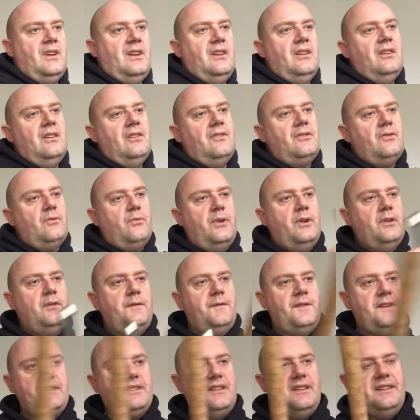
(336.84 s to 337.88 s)
reel
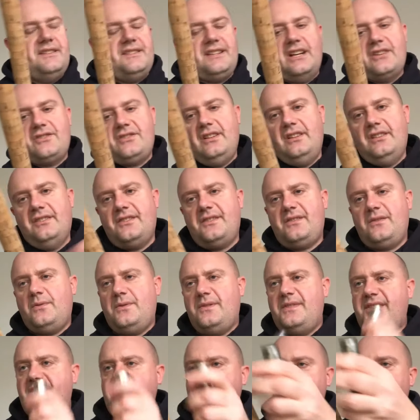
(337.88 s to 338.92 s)
fitting is actually going to sort of
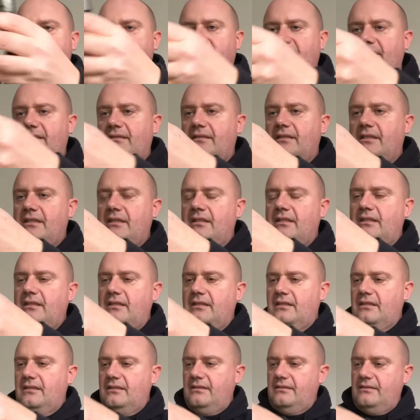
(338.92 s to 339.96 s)
sit
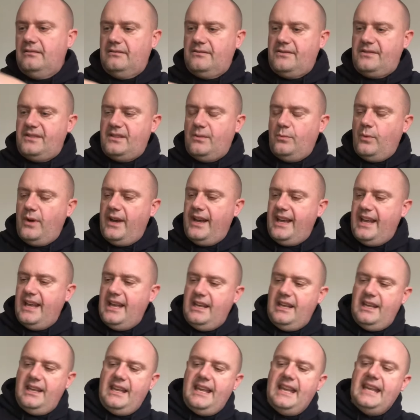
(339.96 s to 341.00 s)
somewhere
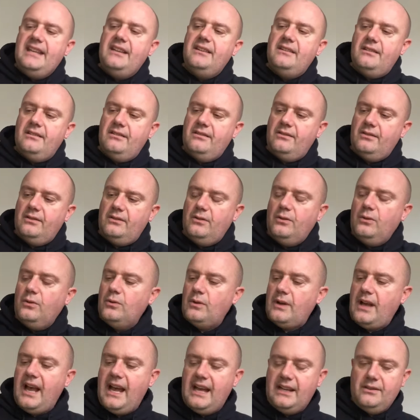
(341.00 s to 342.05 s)
in the cork
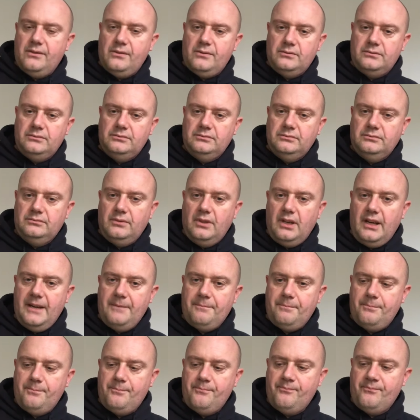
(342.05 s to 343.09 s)
handle, right?
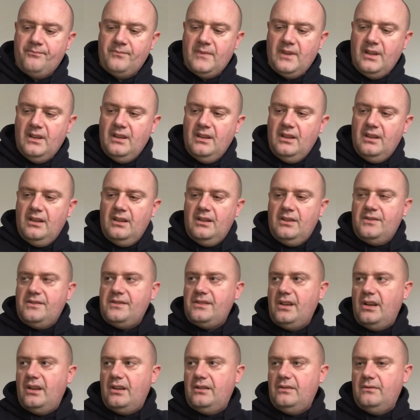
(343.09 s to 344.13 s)

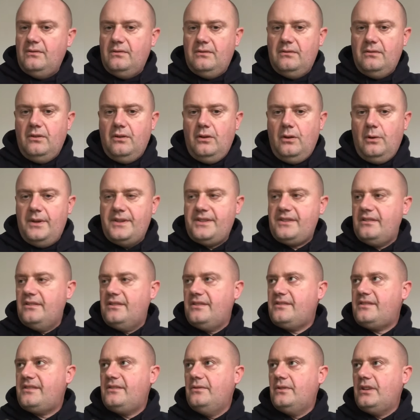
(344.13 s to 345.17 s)
So always going to
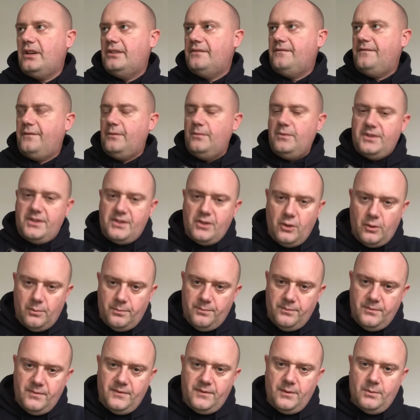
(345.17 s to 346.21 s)
still go from the
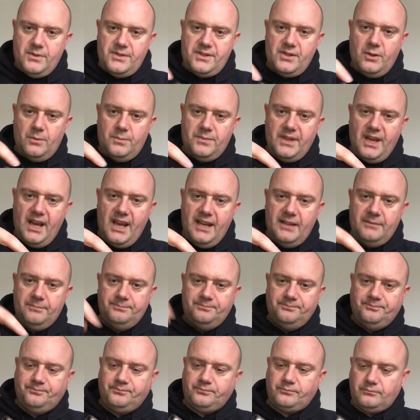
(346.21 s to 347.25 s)
top down,
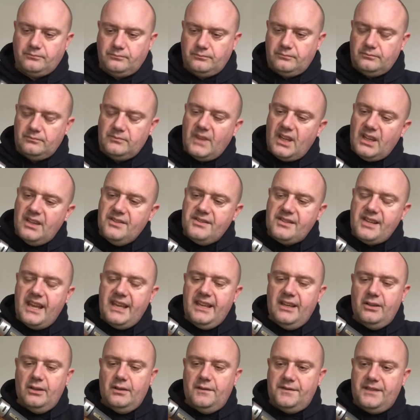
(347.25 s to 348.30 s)
take it
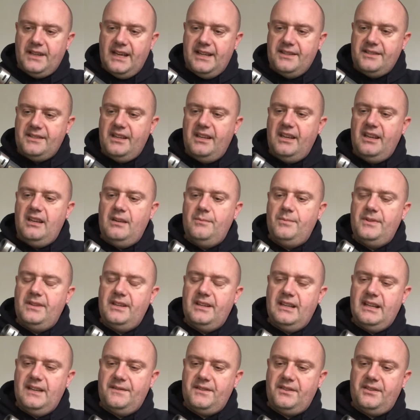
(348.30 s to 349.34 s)
off down to here, but then
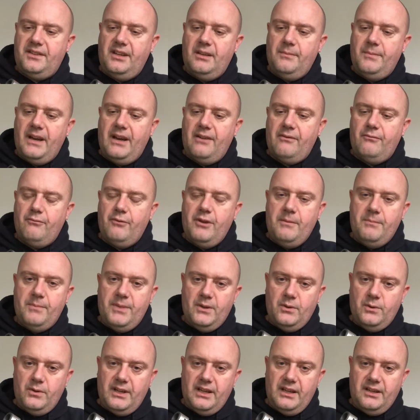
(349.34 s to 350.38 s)
have to think about
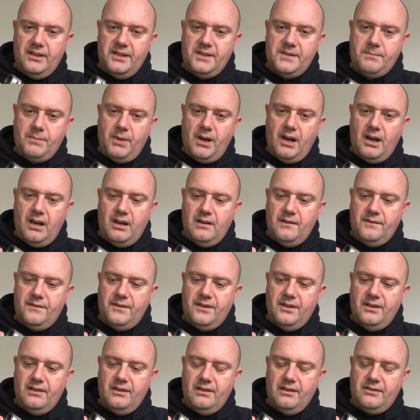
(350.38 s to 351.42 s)
rebuilding this part
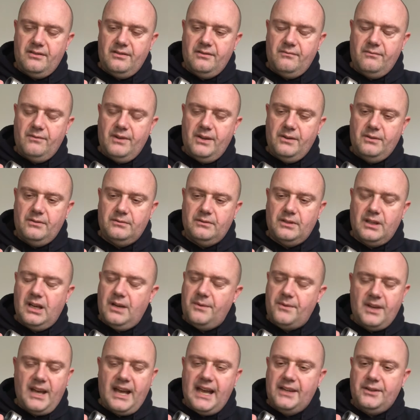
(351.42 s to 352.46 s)
of the reel, the
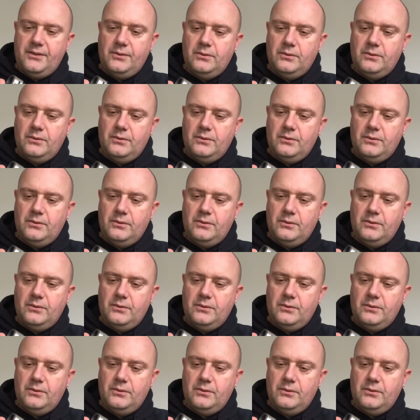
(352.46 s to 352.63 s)
handle.